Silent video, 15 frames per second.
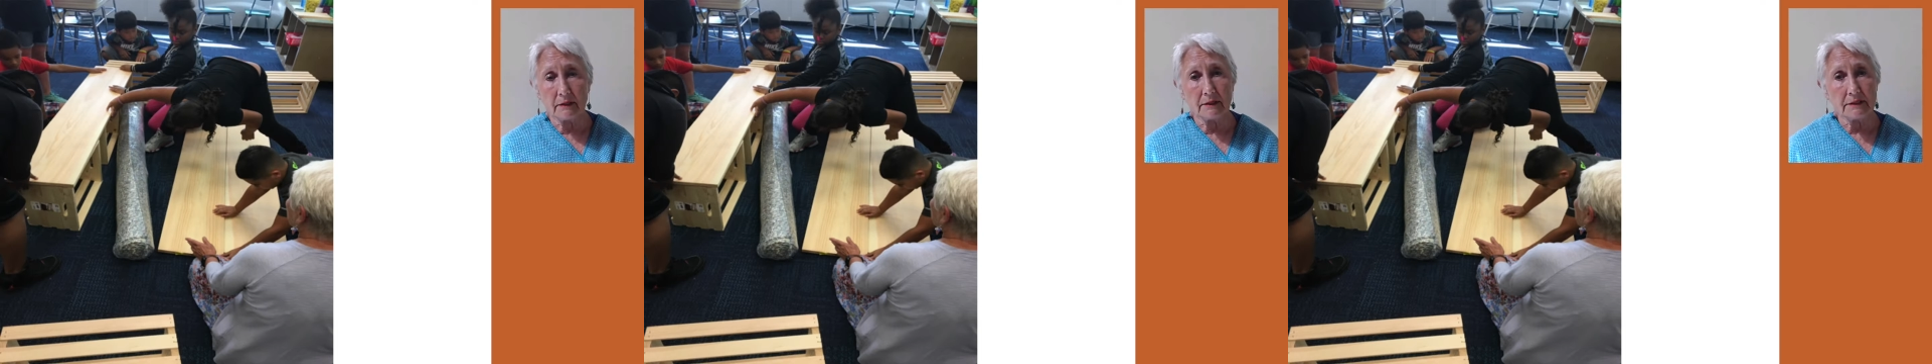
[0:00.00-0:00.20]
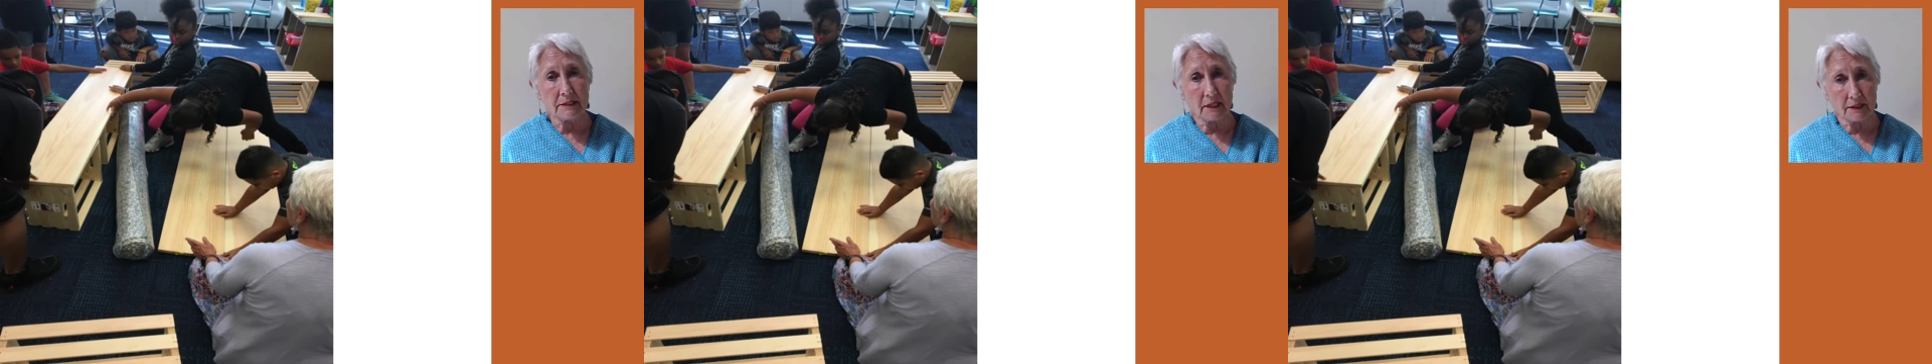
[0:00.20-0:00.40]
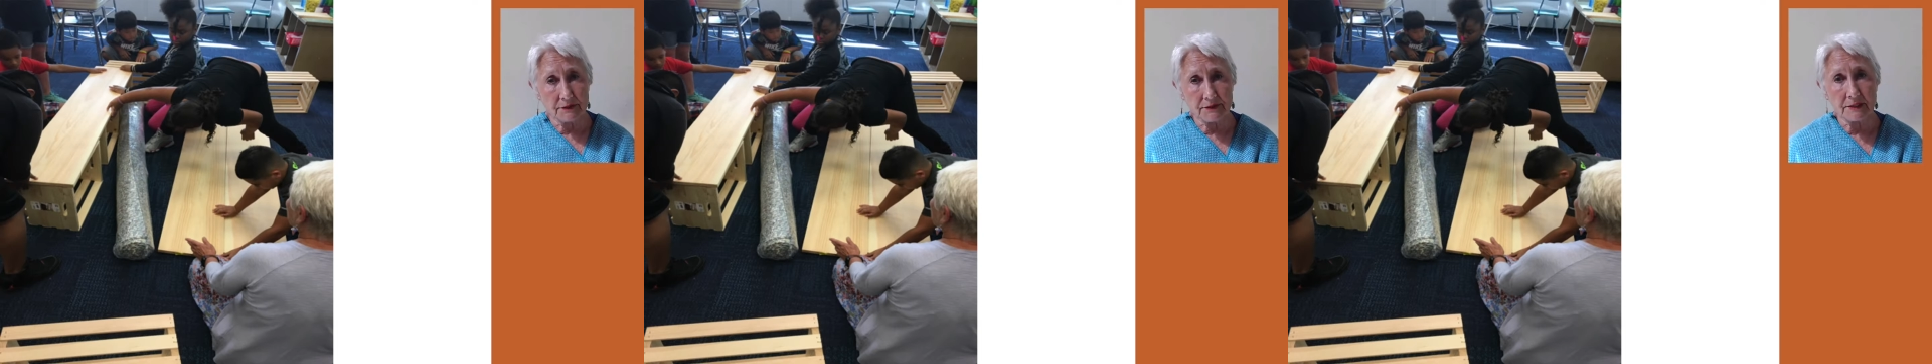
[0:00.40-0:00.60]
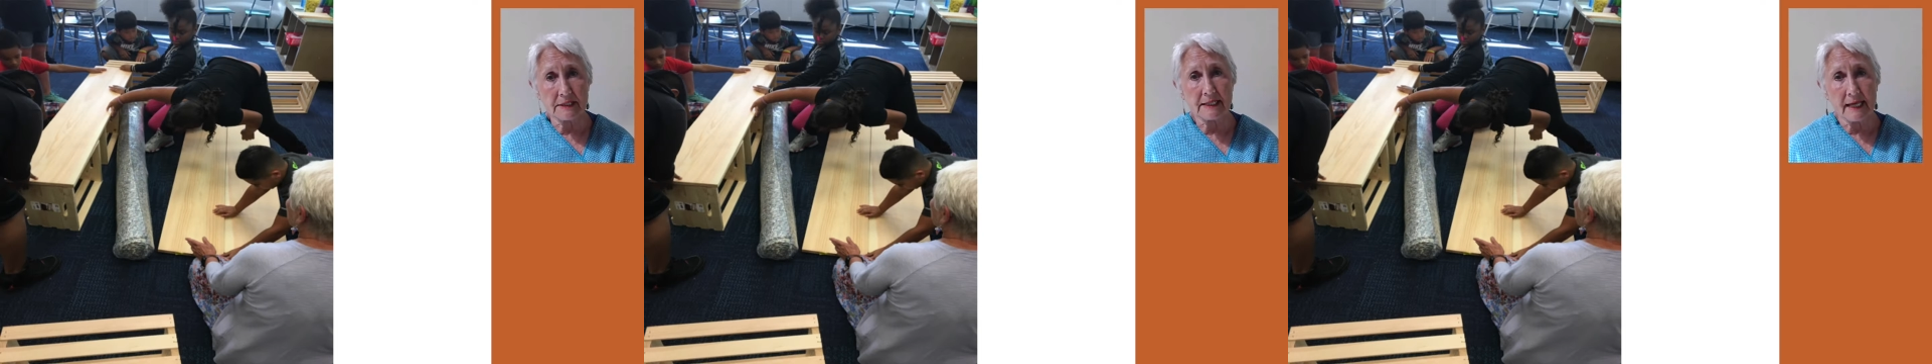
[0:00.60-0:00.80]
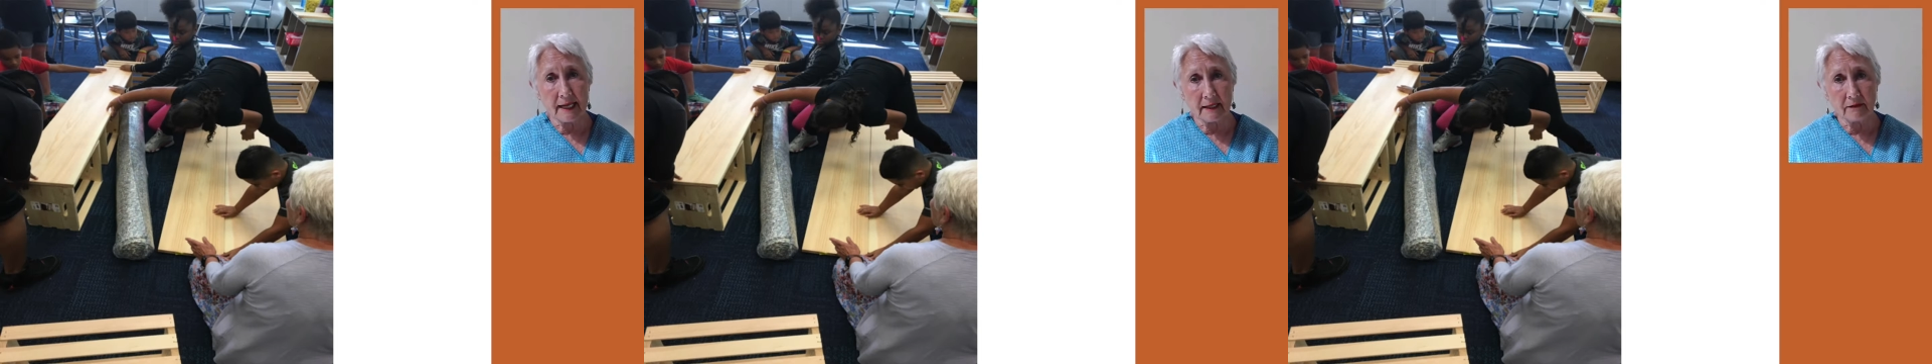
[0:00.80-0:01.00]
does
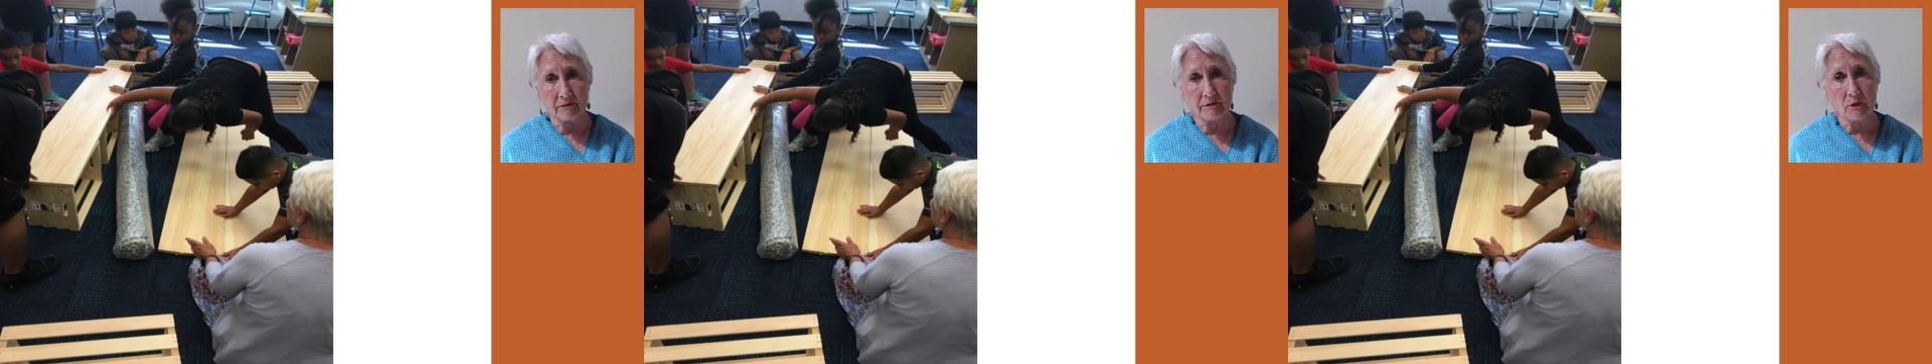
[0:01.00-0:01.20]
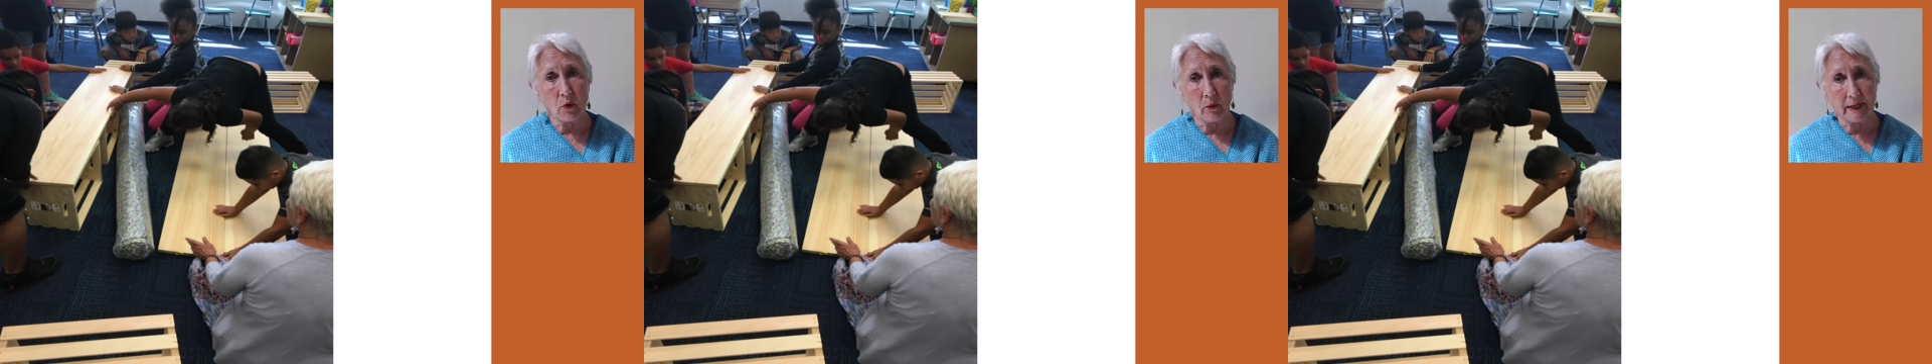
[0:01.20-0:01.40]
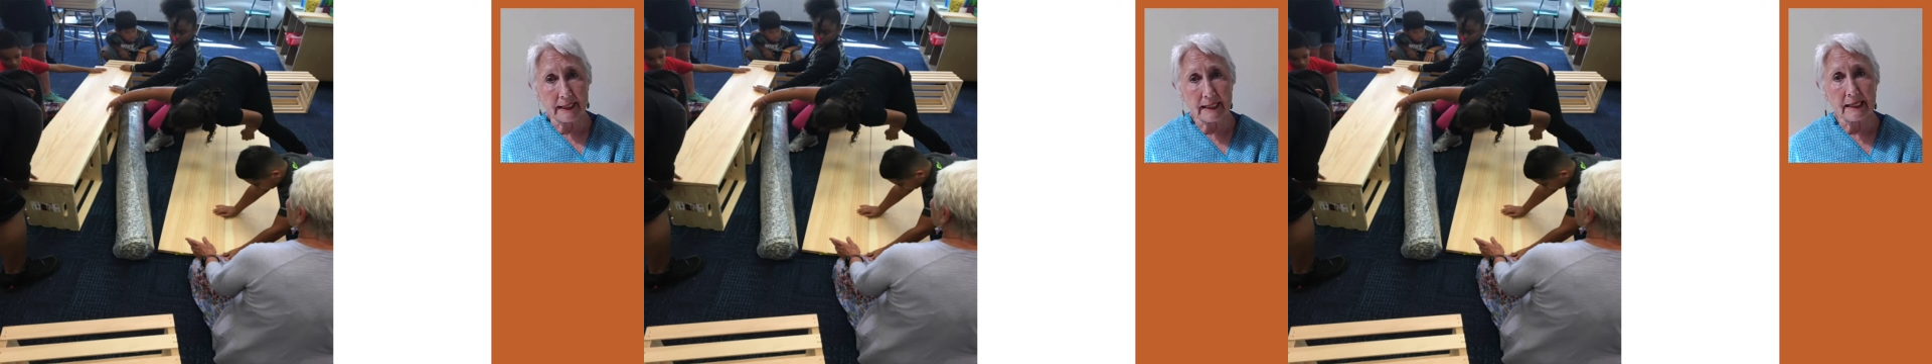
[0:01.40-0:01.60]
sell quite